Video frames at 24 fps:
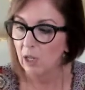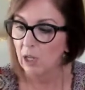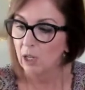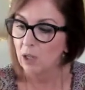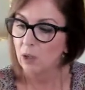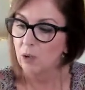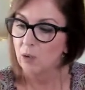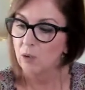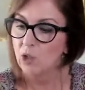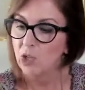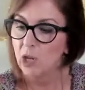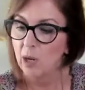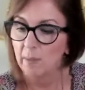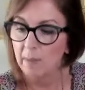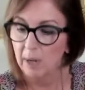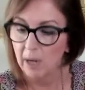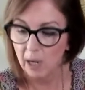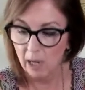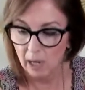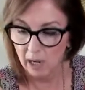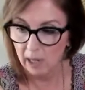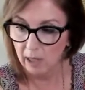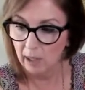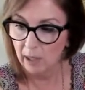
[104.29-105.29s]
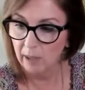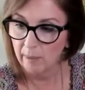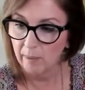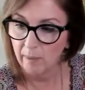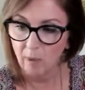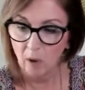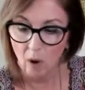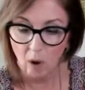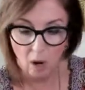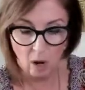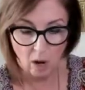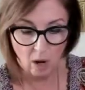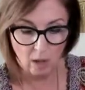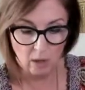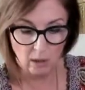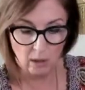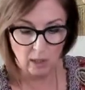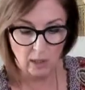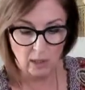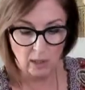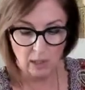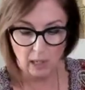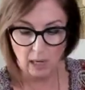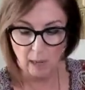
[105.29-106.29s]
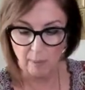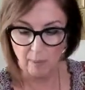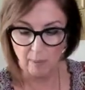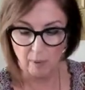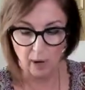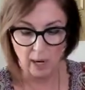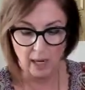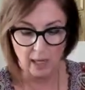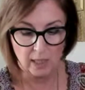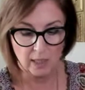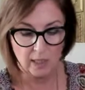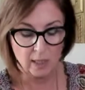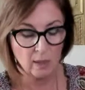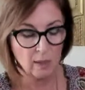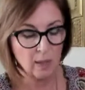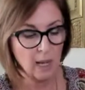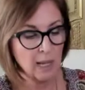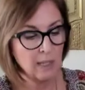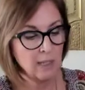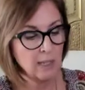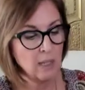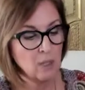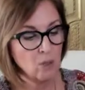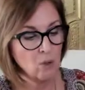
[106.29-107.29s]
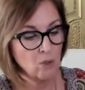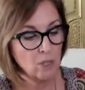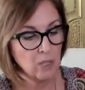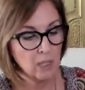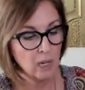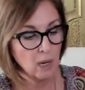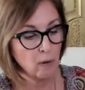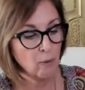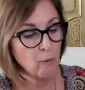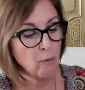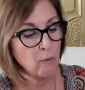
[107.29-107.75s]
Oh, Gemini. All in the upright, so that's interesting.